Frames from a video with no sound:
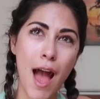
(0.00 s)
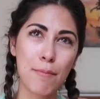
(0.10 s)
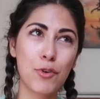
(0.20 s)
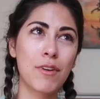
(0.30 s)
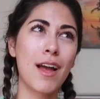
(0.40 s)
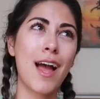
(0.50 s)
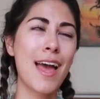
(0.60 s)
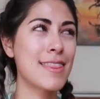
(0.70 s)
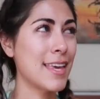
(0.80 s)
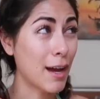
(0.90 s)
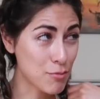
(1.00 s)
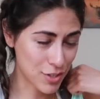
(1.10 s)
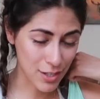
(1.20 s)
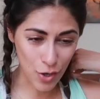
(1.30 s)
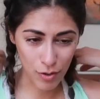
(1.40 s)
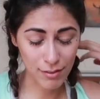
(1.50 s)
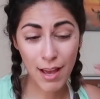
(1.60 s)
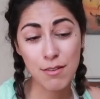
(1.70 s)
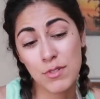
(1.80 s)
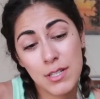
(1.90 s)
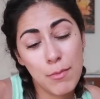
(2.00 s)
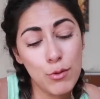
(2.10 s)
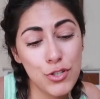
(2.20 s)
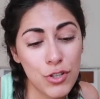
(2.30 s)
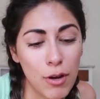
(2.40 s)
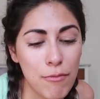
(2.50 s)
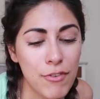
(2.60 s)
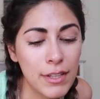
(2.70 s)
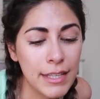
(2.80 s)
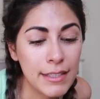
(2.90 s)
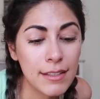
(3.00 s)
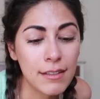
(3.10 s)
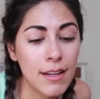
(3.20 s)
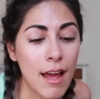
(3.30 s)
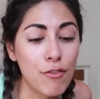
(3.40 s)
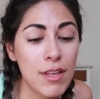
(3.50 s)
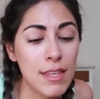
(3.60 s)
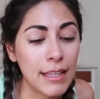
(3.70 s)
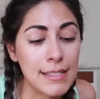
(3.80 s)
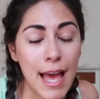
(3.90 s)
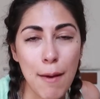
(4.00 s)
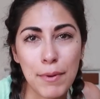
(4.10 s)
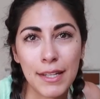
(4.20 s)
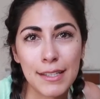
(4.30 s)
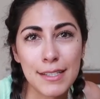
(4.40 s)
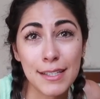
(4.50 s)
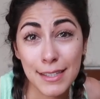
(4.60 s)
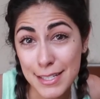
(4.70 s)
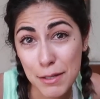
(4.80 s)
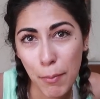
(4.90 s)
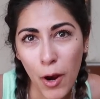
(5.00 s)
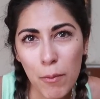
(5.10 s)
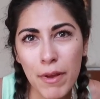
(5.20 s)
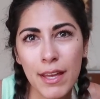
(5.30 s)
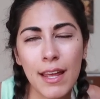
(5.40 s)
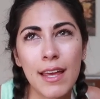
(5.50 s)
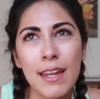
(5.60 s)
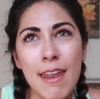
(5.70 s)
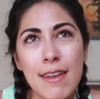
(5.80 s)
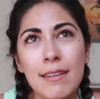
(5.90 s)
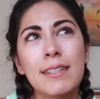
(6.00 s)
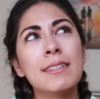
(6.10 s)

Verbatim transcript: I'm, I think I'm, you know, I'm just emotional. I'm feeling everything that's happening in this apartment and